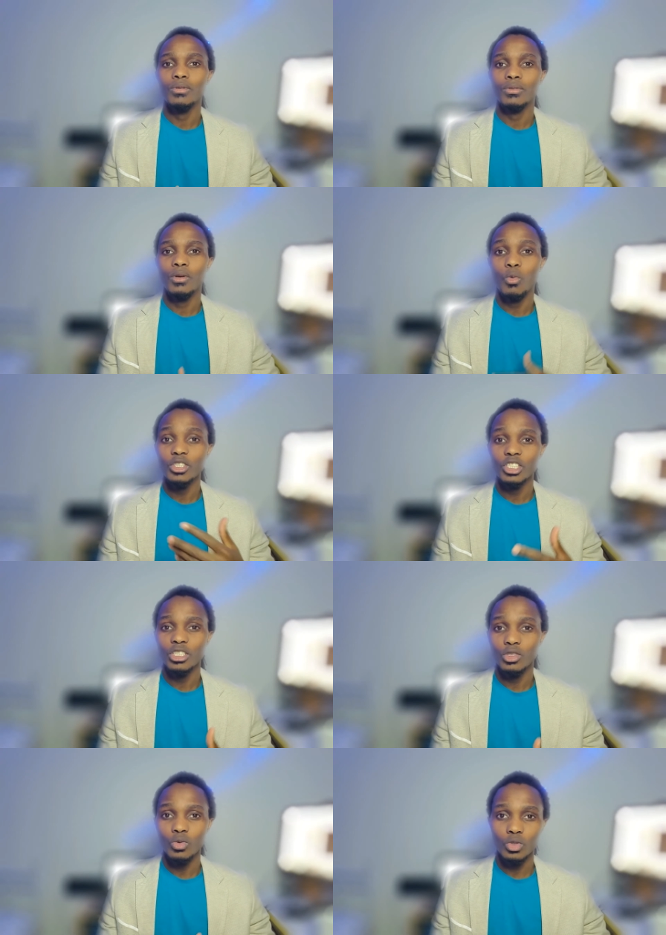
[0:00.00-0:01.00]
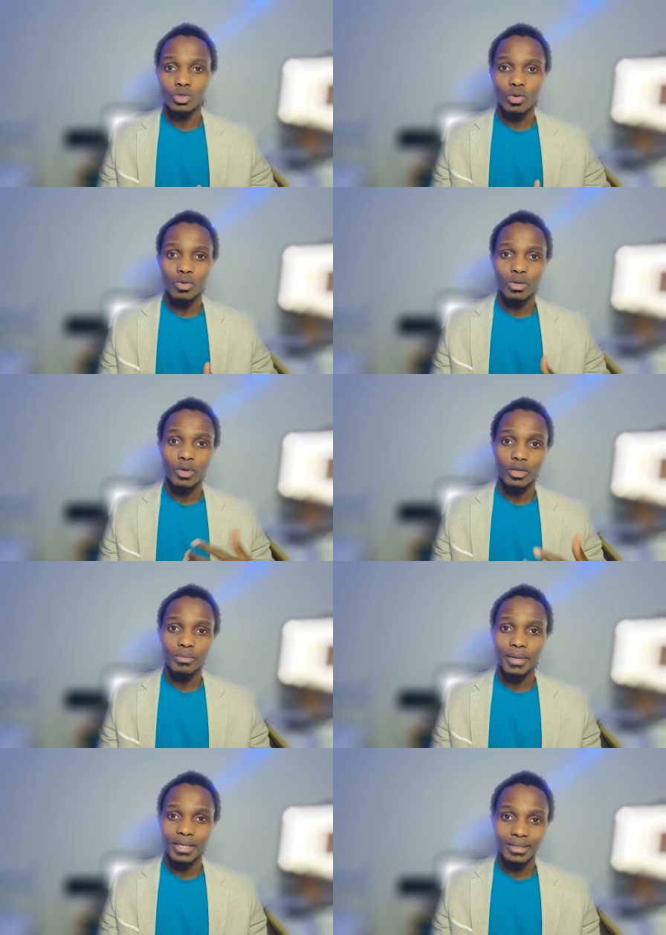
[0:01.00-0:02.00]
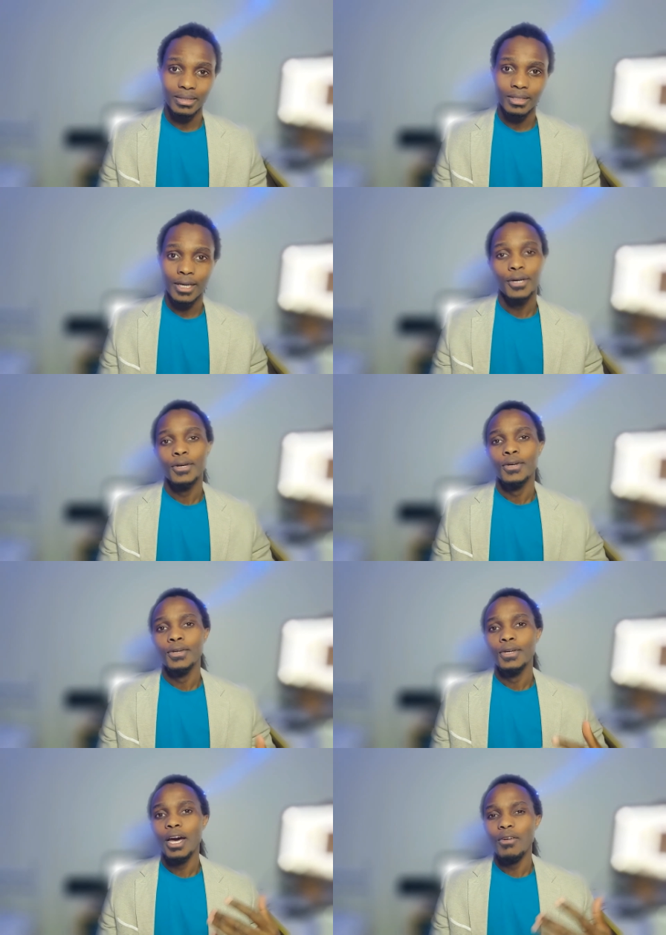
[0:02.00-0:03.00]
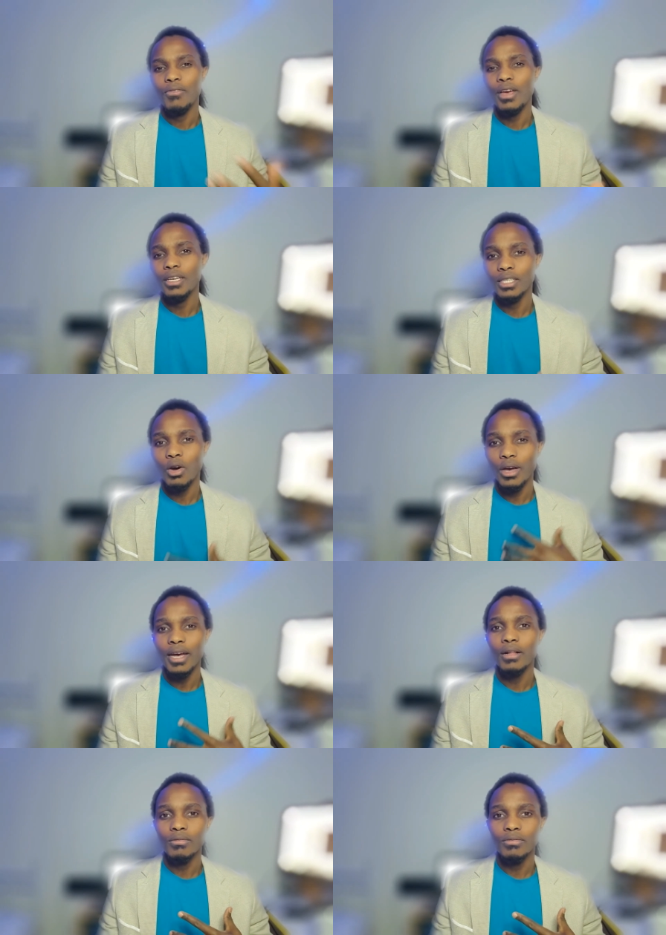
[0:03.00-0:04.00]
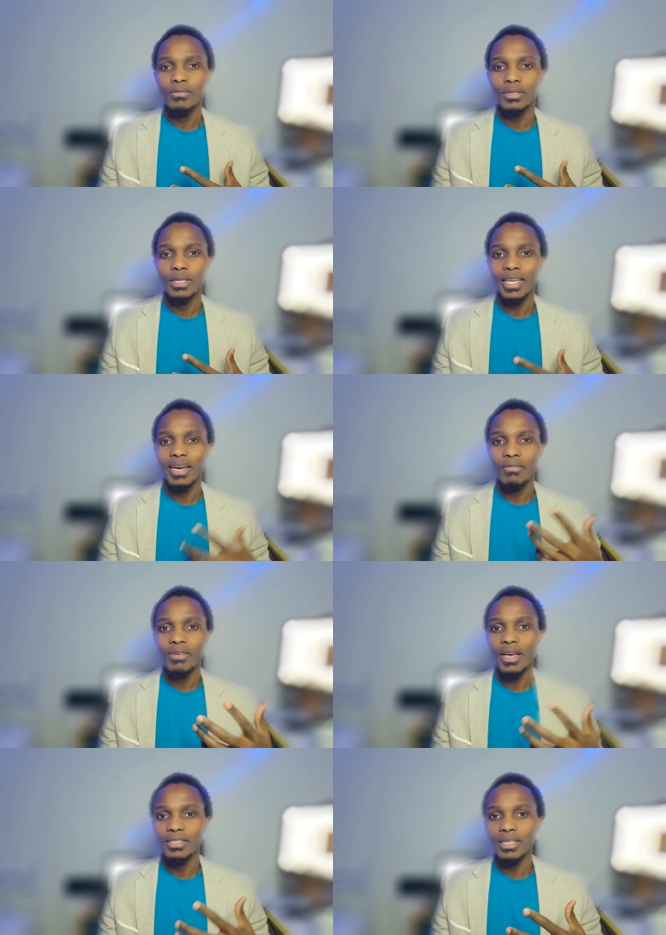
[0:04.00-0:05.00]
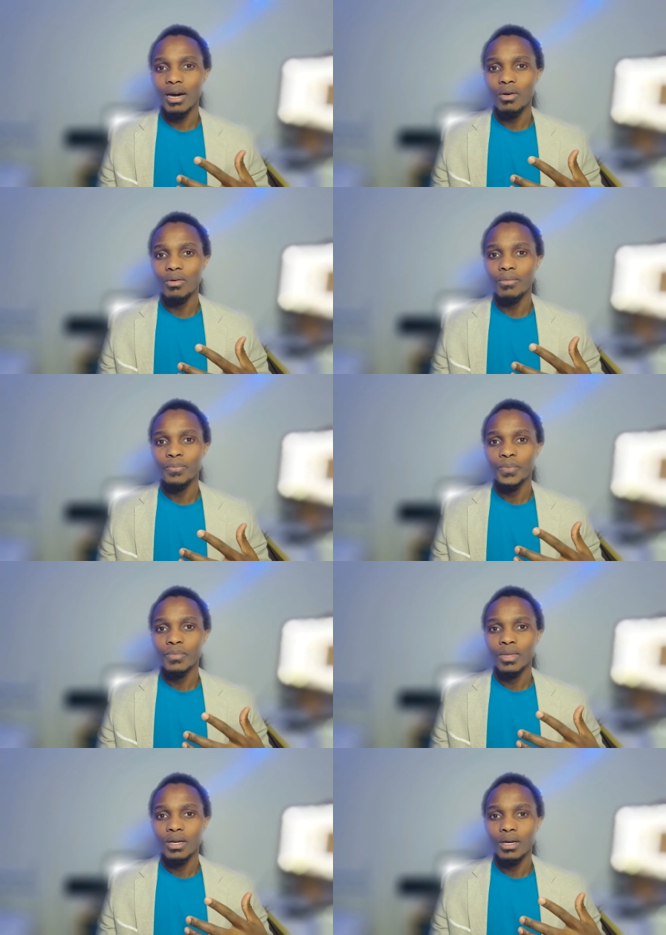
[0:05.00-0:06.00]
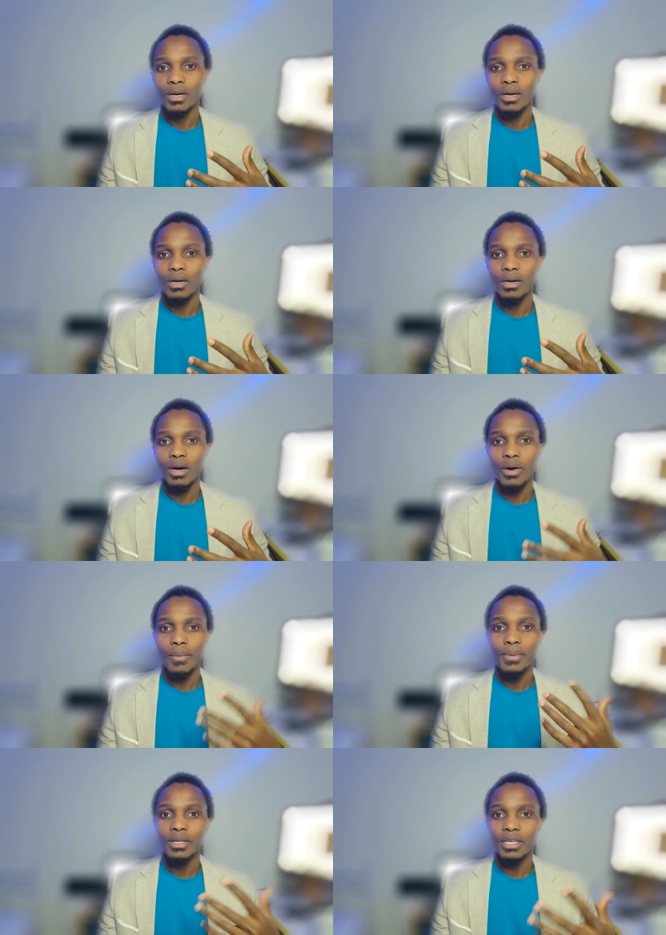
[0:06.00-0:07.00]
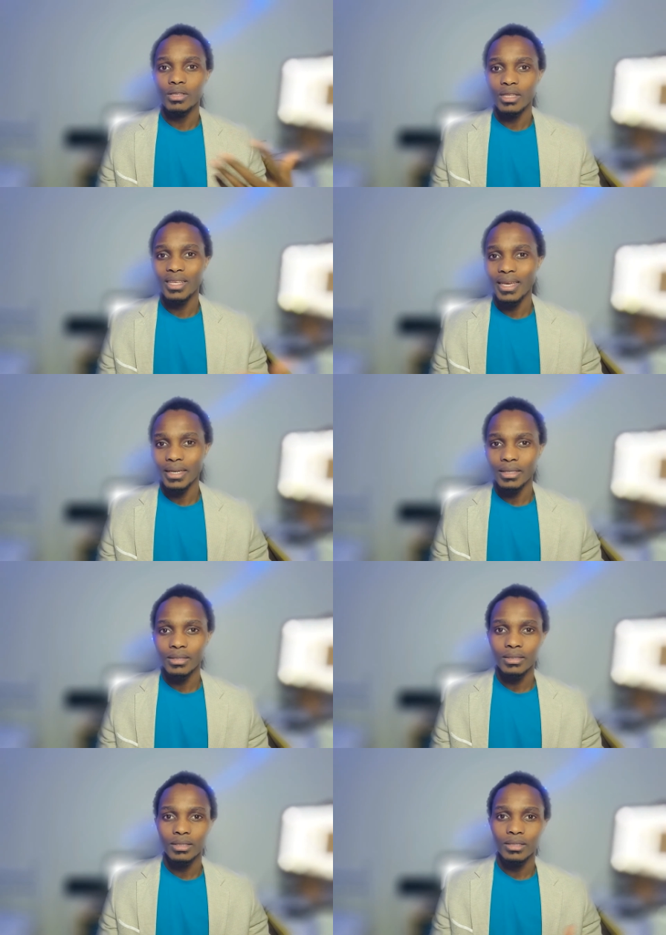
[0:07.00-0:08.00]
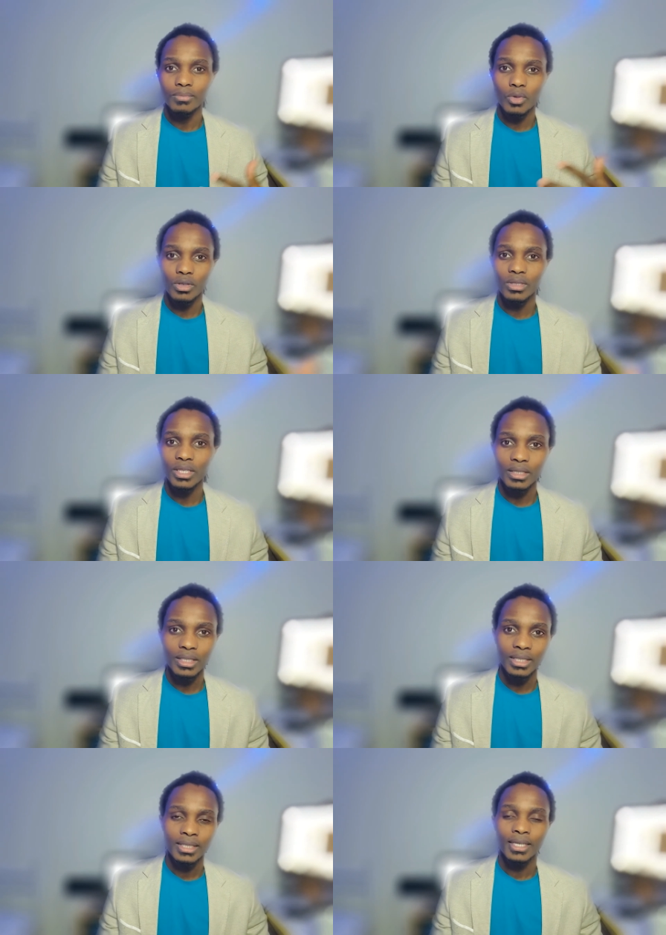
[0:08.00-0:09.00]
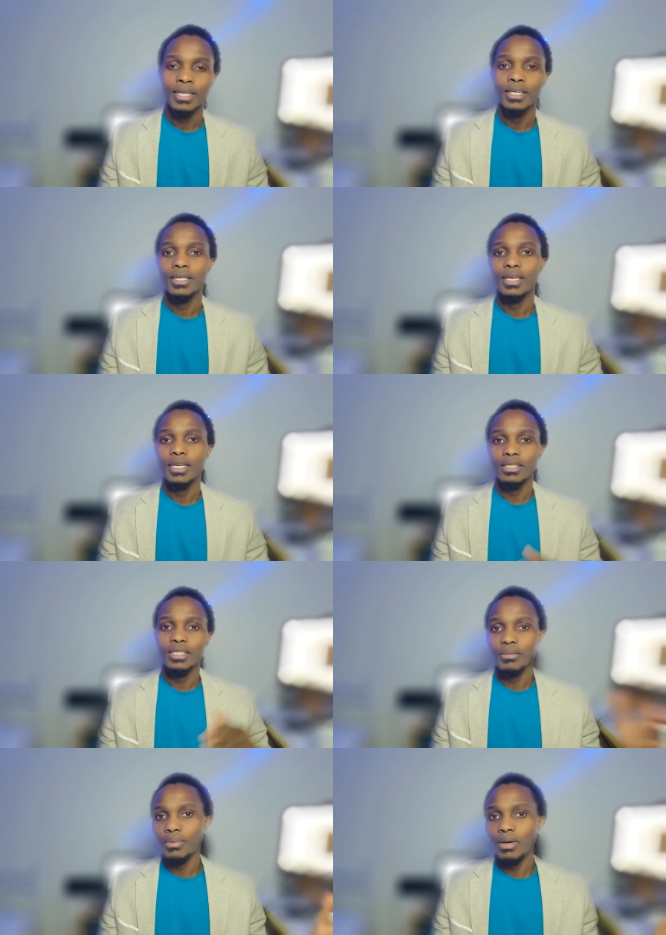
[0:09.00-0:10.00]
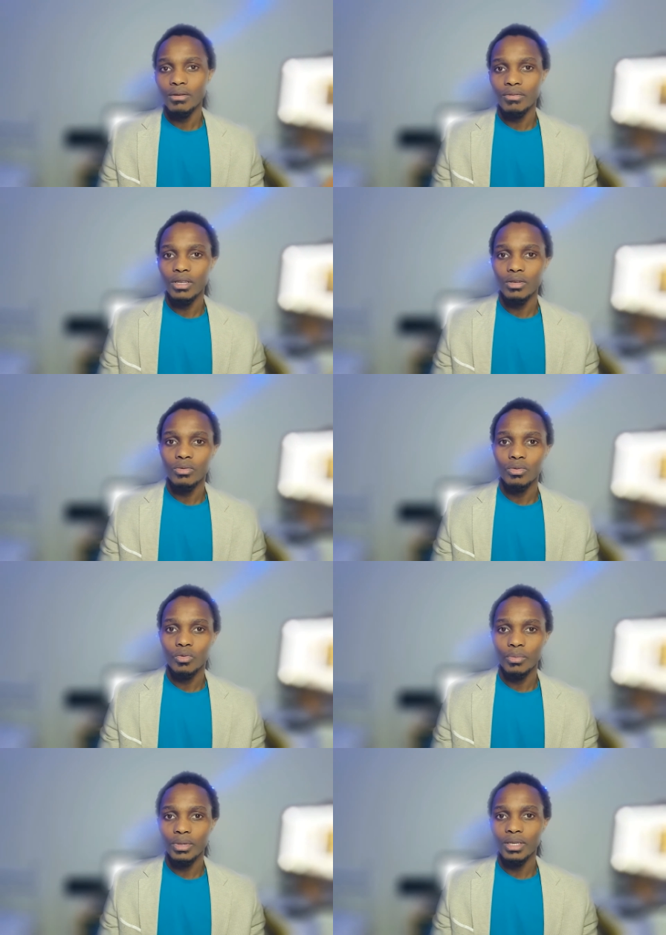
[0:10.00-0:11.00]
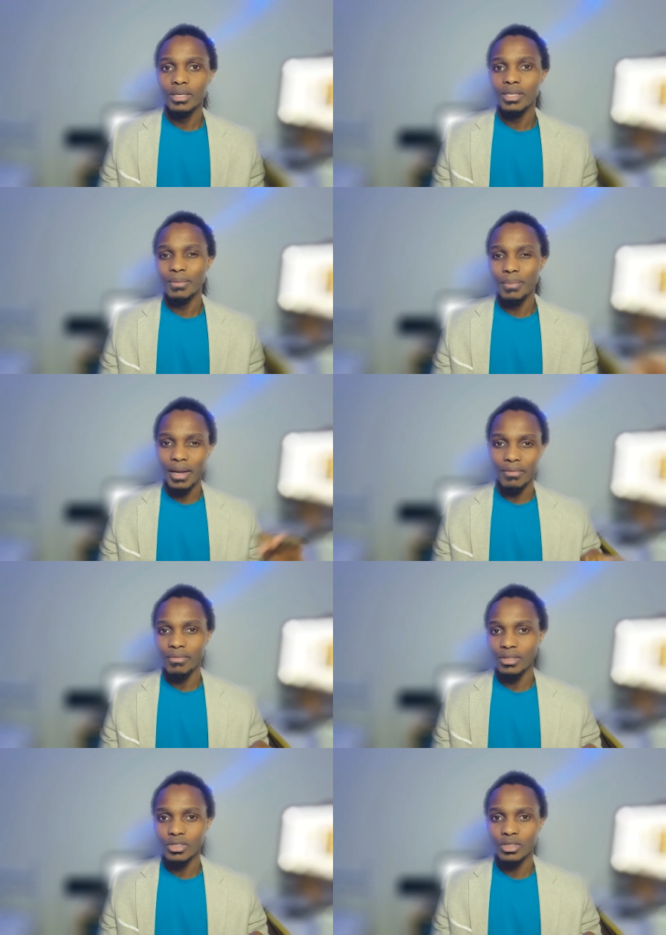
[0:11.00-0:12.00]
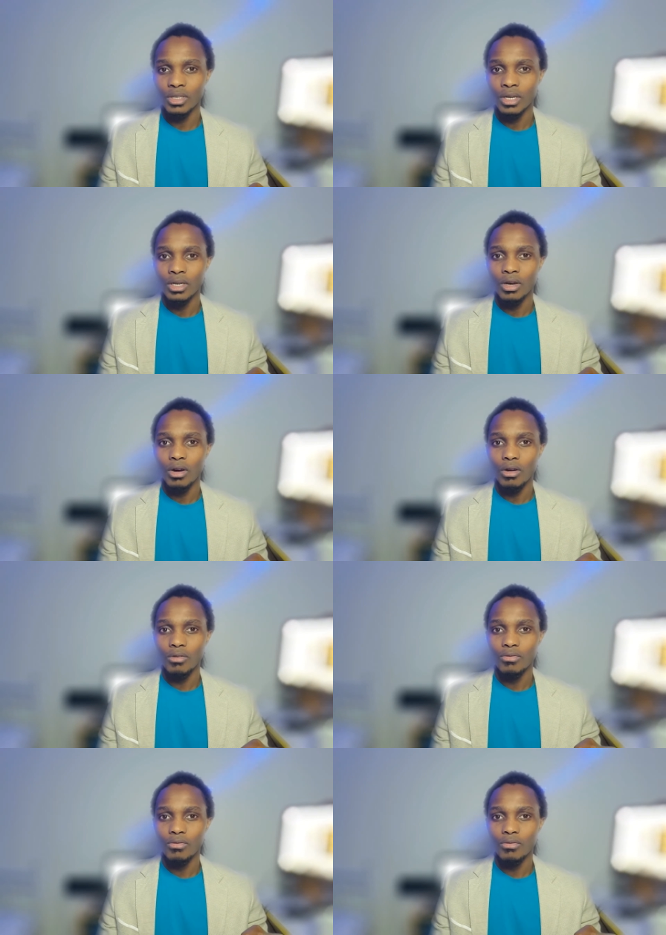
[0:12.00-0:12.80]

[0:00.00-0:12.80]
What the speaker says: watching the news on a regular basis affects our health and affects our ability to think more clearly. And the second part of the video will be the benefits of